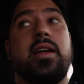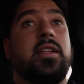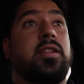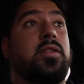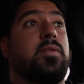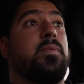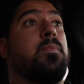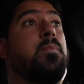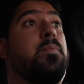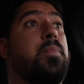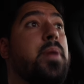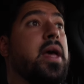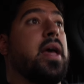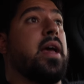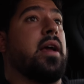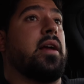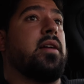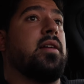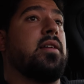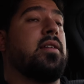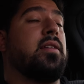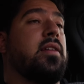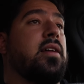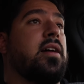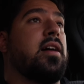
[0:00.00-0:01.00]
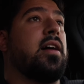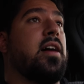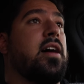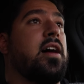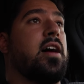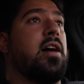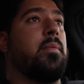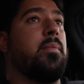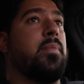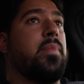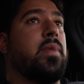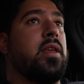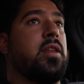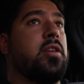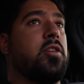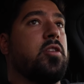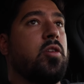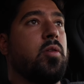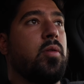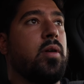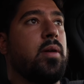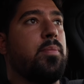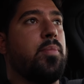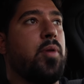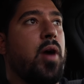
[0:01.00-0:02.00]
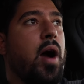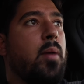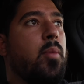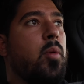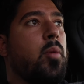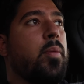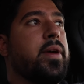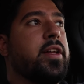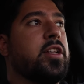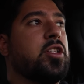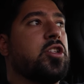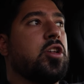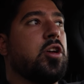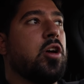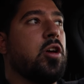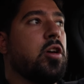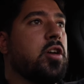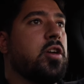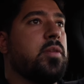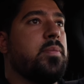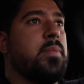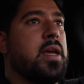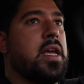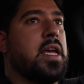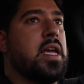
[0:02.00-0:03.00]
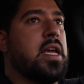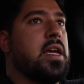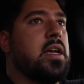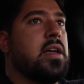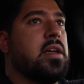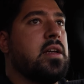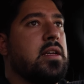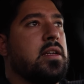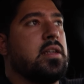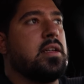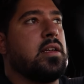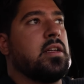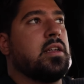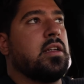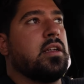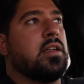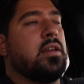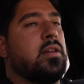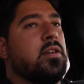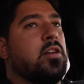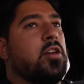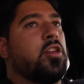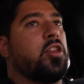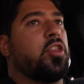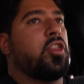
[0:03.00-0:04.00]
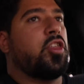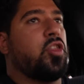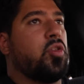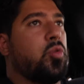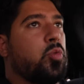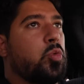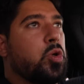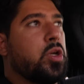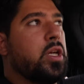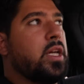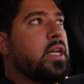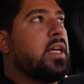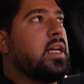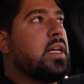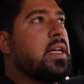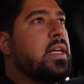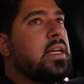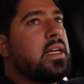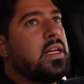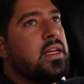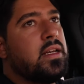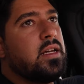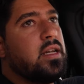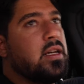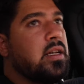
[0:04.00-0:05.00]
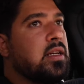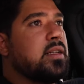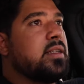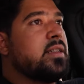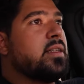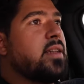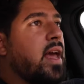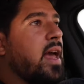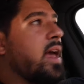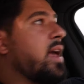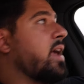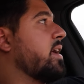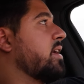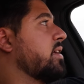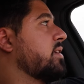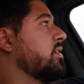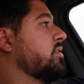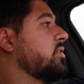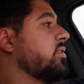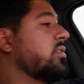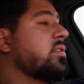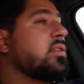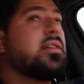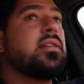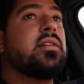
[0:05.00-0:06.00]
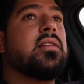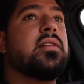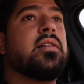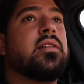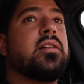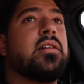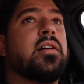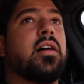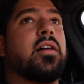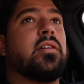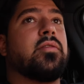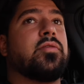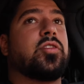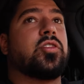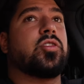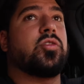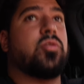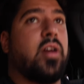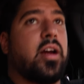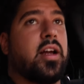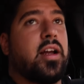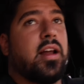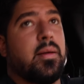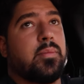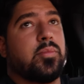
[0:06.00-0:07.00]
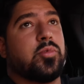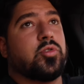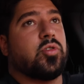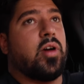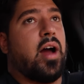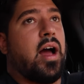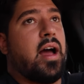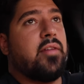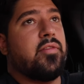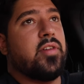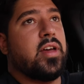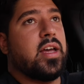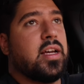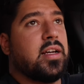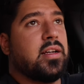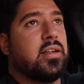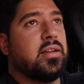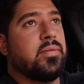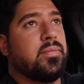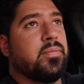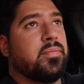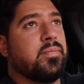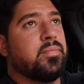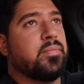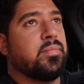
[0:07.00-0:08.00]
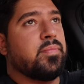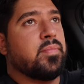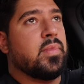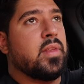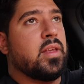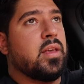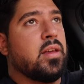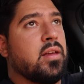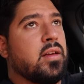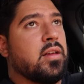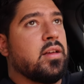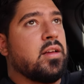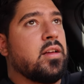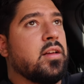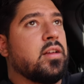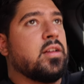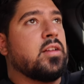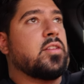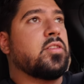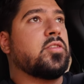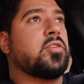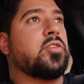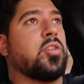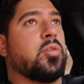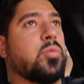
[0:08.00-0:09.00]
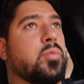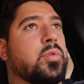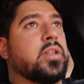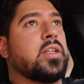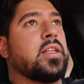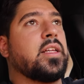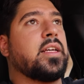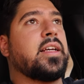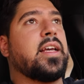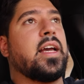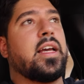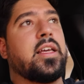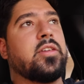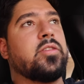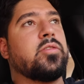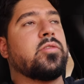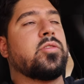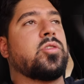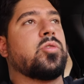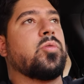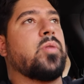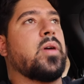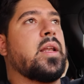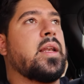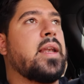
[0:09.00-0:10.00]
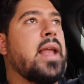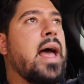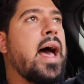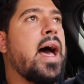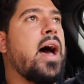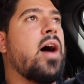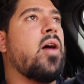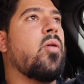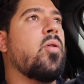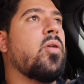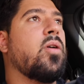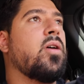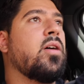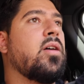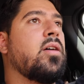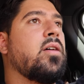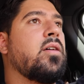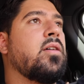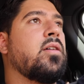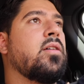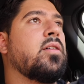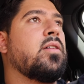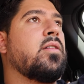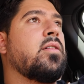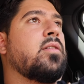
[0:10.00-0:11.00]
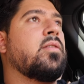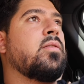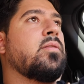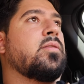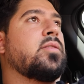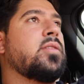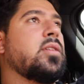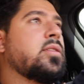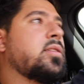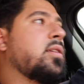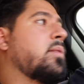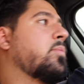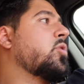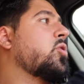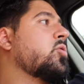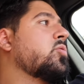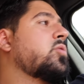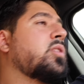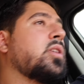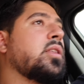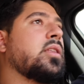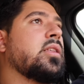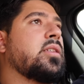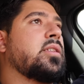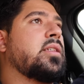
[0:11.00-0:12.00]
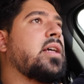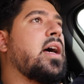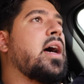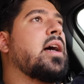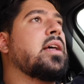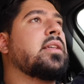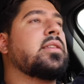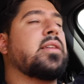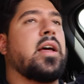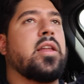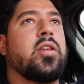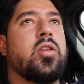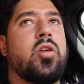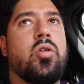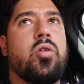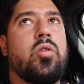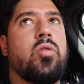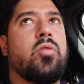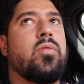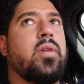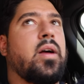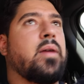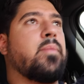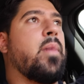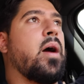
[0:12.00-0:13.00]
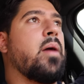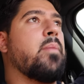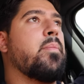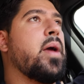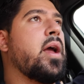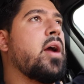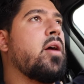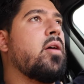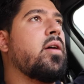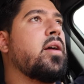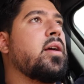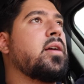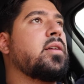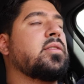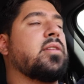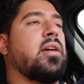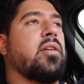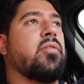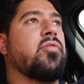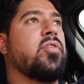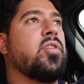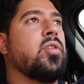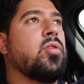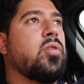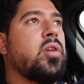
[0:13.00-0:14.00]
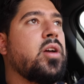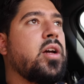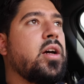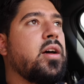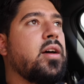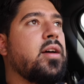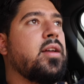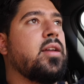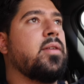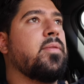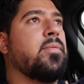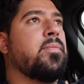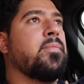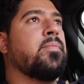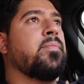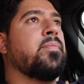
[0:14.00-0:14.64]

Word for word: it's big. Um, and you know, it probably took me three days of straight up driving to really get used to it. Now, since I'm used to the size, I know like my bearings, I feel good,